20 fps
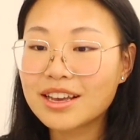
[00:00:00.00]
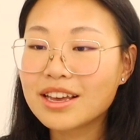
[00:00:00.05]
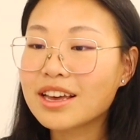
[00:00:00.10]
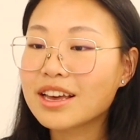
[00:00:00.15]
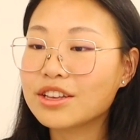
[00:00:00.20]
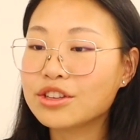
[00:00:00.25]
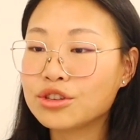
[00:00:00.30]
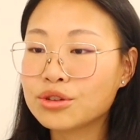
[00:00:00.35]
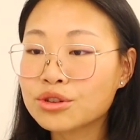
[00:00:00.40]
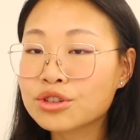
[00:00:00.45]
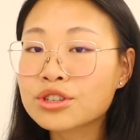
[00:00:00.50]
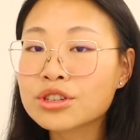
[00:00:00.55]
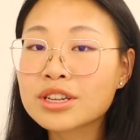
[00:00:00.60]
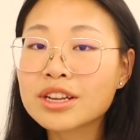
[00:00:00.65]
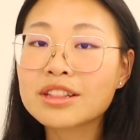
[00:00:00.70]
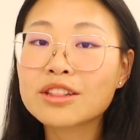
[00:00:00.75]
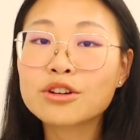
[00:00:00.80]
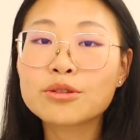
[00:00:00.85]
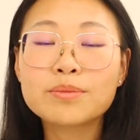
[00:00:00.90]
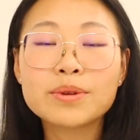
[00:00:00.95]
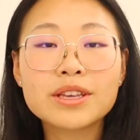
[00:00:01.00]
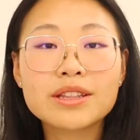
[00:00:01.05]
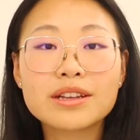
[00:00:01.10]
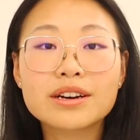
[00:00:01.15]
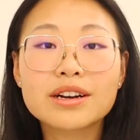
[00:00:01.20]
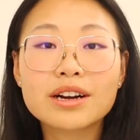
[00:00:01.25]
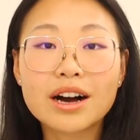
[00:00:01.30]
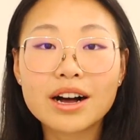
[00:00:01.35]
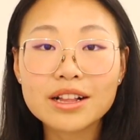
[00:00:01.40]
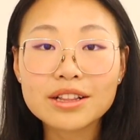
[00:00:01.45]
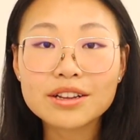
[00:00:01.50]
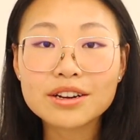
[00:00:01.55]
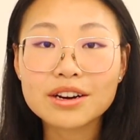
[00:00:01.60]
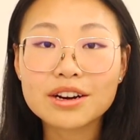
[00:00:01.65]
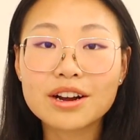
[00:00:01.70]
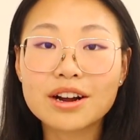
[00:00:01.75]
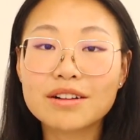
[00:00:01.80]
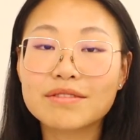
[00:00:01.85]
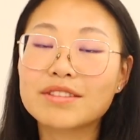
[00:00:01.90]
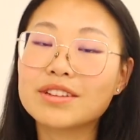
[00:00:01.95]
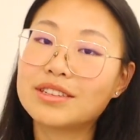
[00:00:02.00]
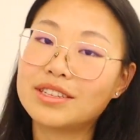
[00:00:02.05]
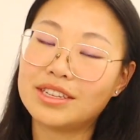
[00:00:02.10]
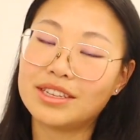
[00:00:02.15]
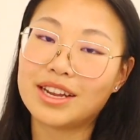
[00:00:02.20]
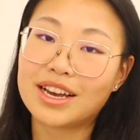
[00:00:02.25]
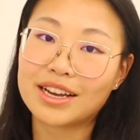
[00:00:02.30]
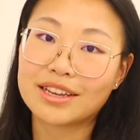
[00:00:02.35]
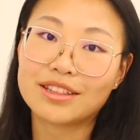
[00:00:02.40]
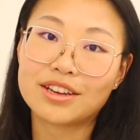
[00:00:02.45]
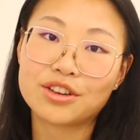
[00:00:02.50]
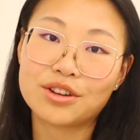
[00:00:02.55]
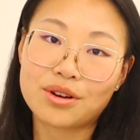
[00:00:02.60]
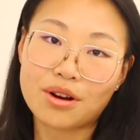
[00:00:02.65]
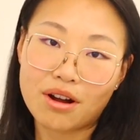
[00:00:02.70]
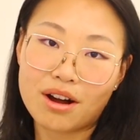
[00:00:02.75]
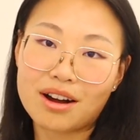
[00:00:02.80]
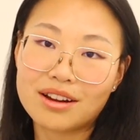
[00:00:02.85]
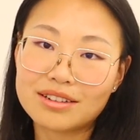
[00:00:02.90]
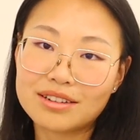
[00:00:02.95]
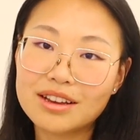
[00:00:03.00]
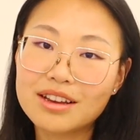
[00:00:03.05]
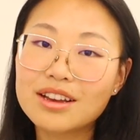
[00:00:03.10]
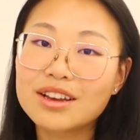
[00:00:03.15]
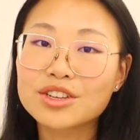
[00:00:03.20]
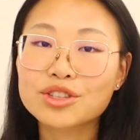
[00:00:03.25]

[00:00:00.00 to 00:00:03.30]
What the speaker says: and usually they'll be the color of the tee deck that you're on.